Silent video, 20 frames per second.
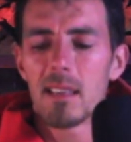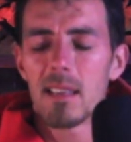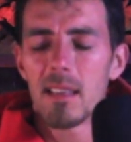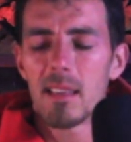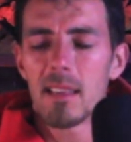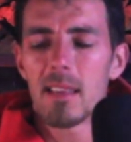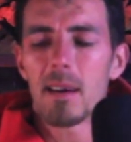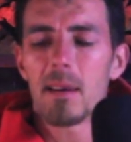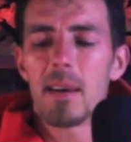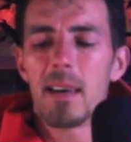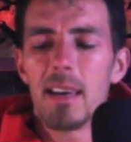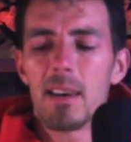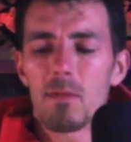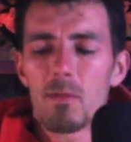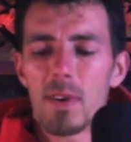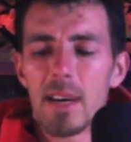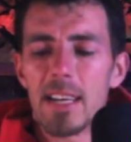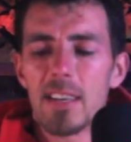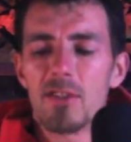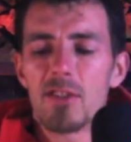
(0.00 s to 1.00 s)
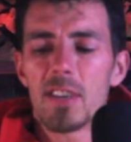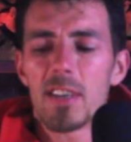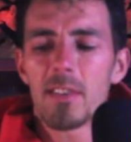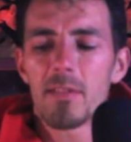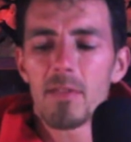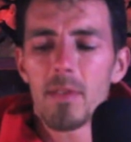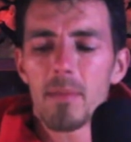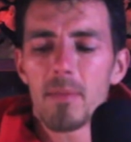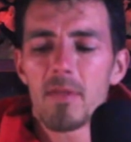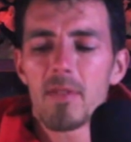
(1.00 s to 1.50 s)
it ranging
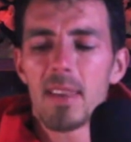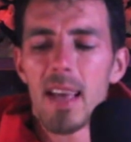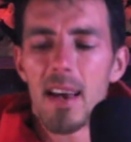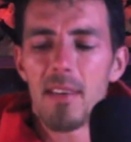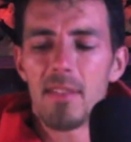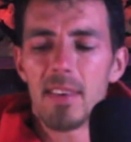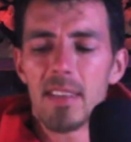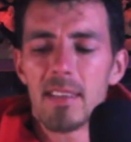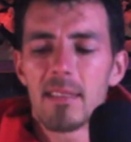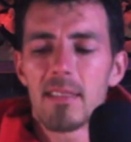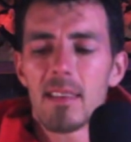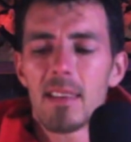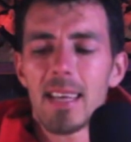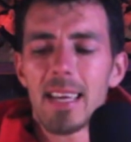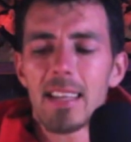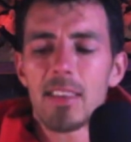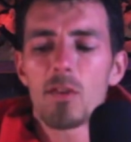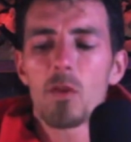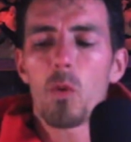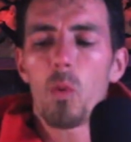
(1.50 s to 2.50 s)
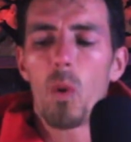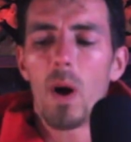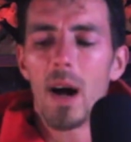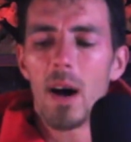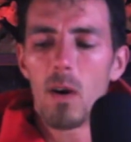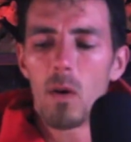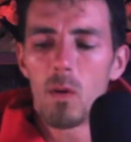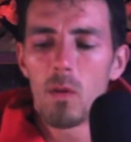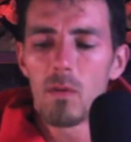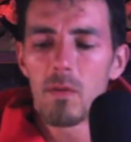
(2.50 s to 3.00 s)
from 7 to
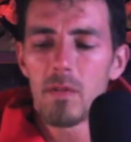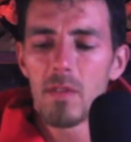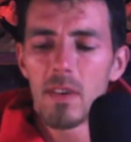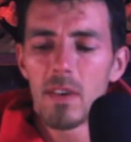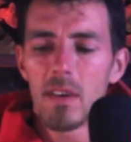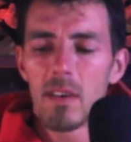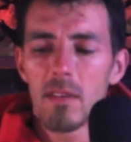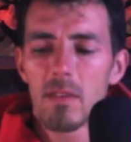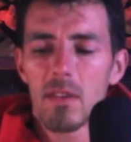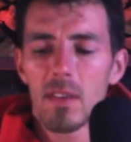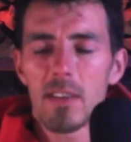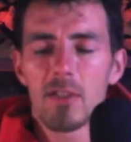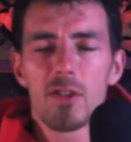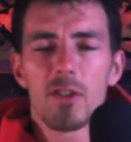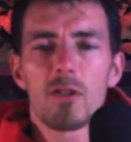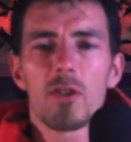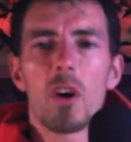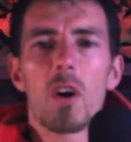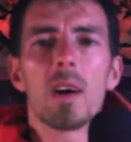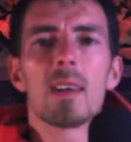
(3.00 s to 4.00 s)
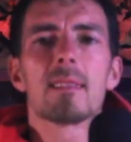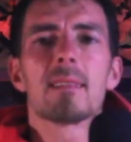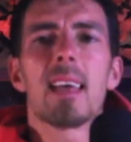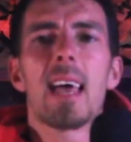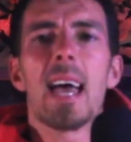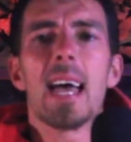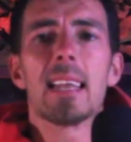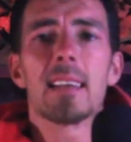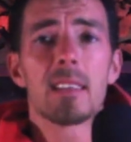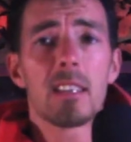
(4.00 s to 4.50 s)
12. So let's just call it
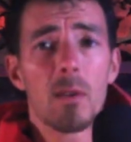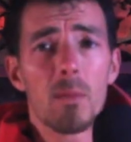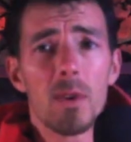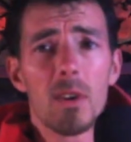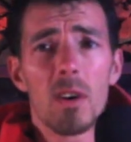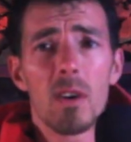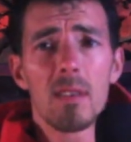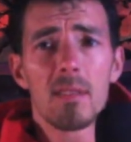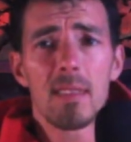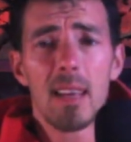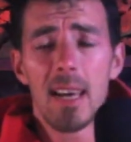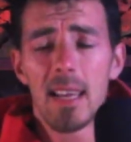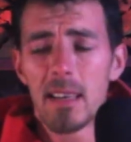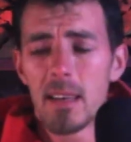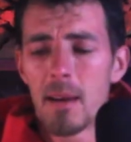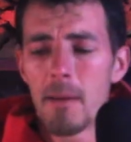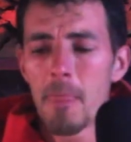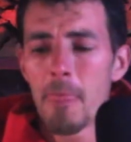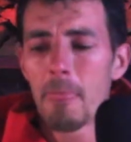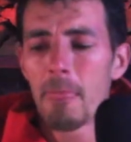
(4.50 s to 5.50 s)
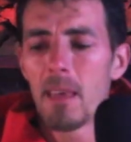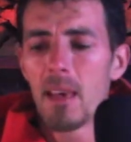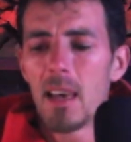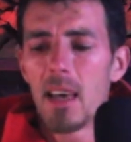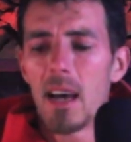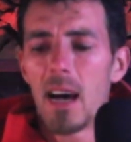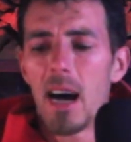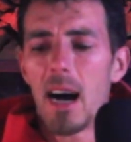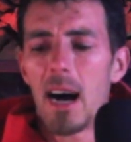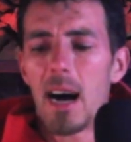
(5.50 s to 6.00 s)
10. Could we call it 10?
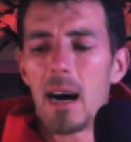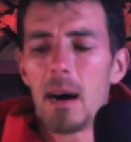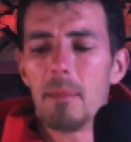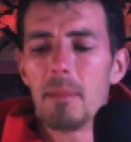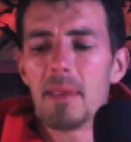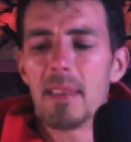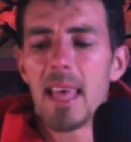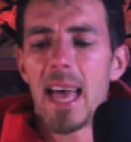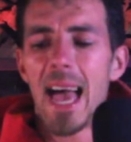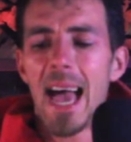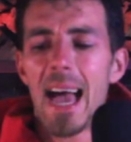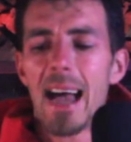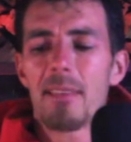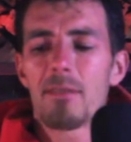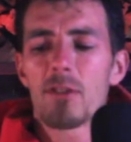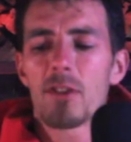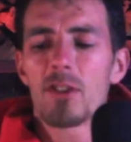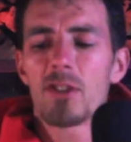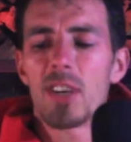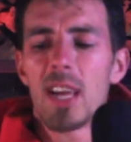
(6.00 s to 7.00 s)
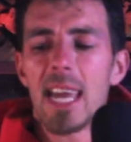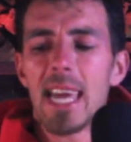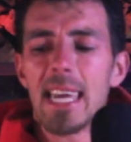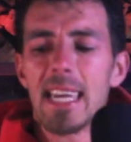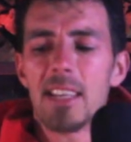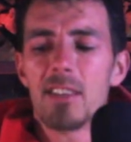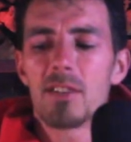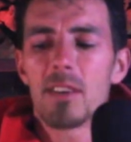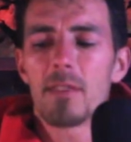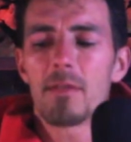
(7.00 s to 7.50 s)
And the average
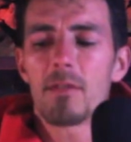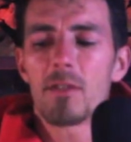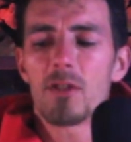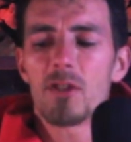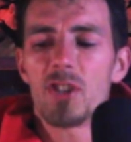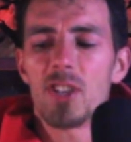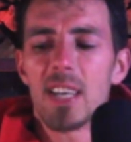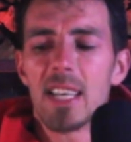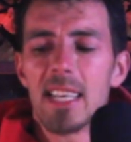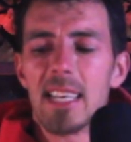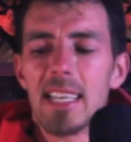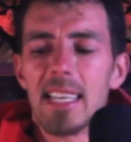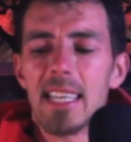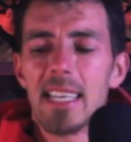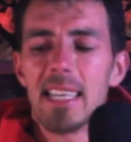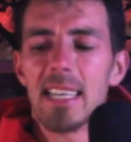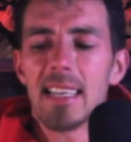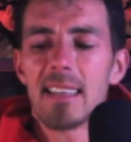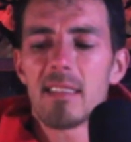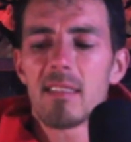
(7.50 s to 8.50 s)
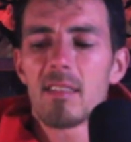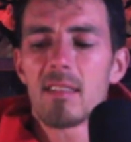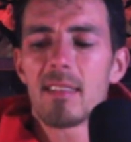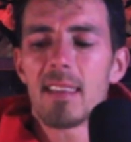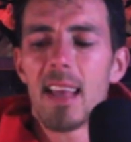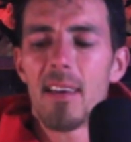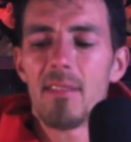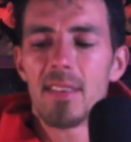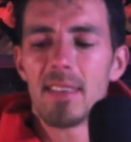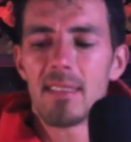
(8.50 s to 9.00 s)
age of virginity is
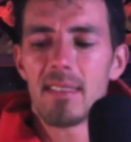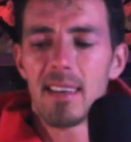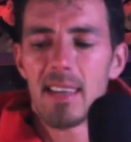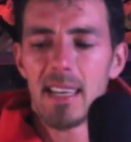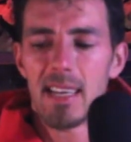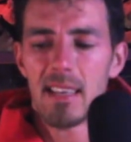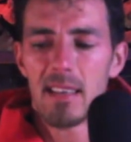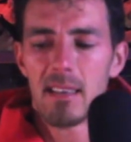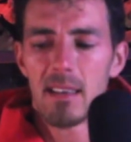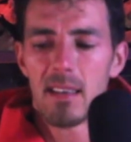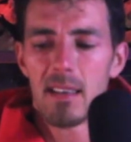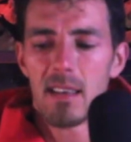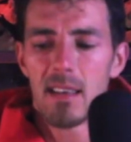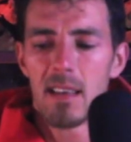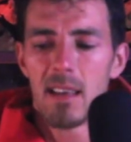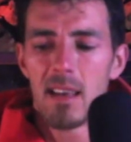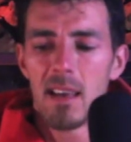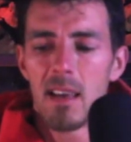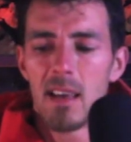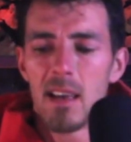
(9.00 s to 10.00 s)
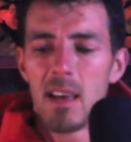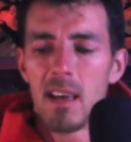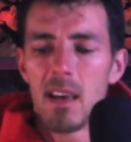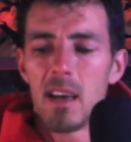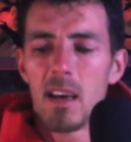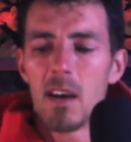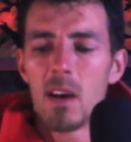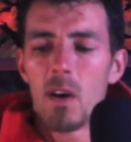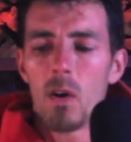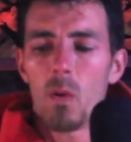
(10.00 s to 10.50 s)
17.
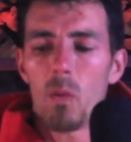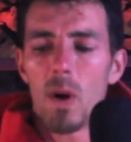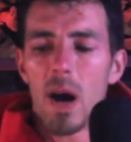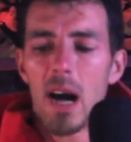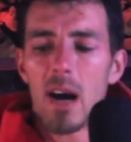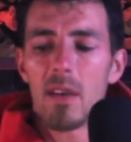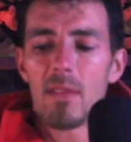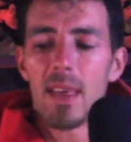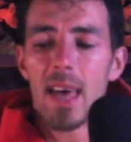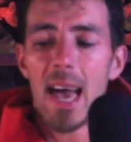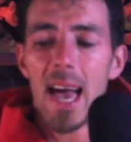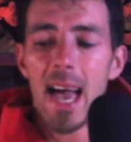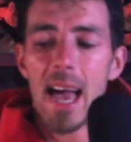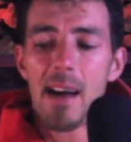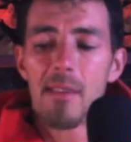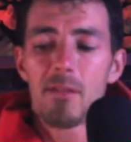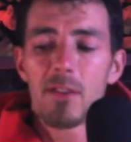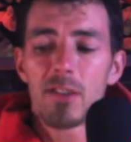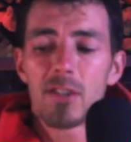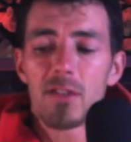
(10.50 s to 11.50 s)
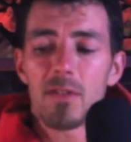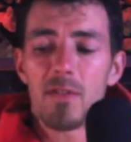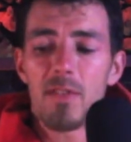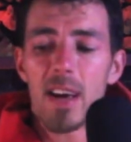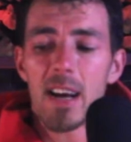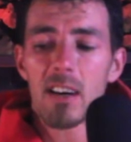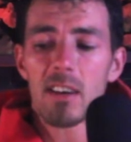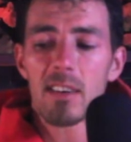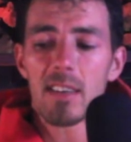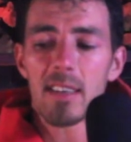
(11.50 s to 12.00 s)
While the average
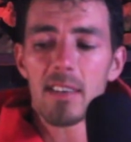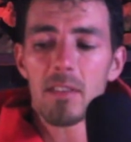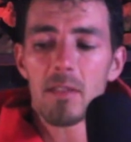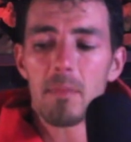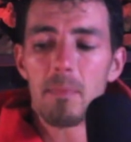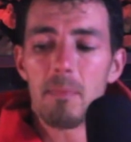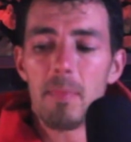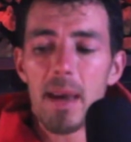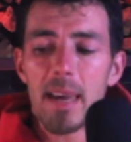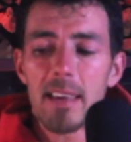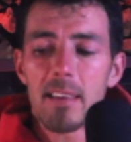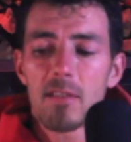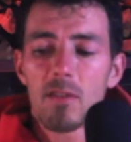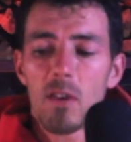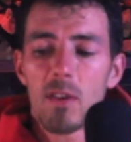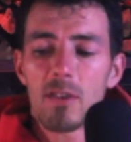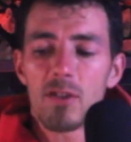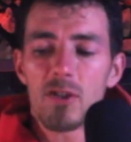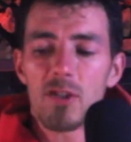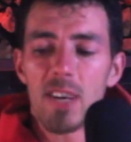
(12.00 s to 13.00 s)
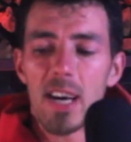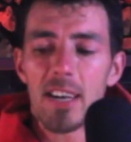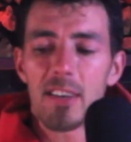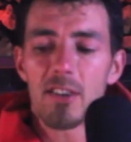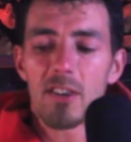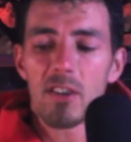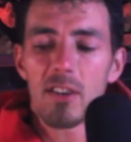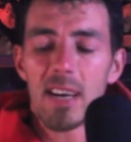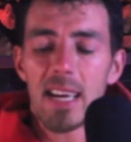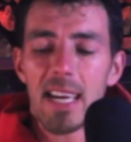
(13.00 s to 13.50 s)
varies based on
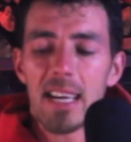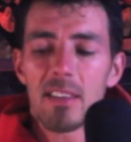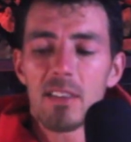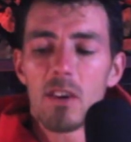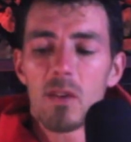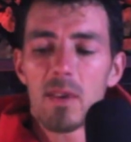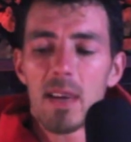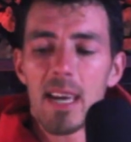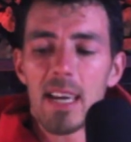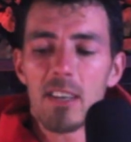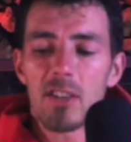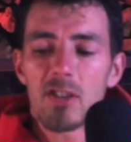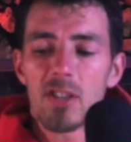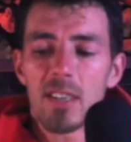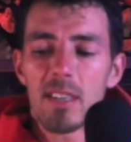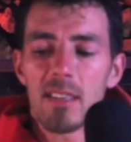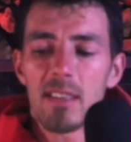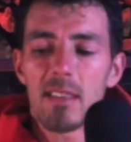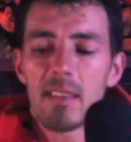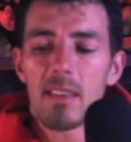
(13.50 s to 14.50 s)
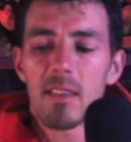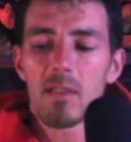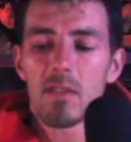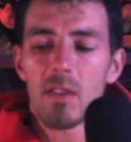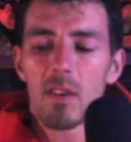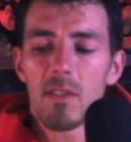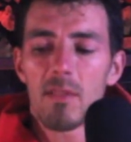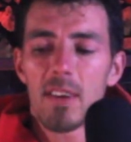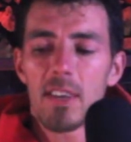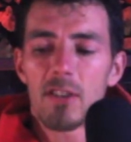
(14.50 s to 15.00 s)
gender and location, the
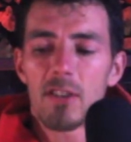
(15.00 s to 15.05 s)
survey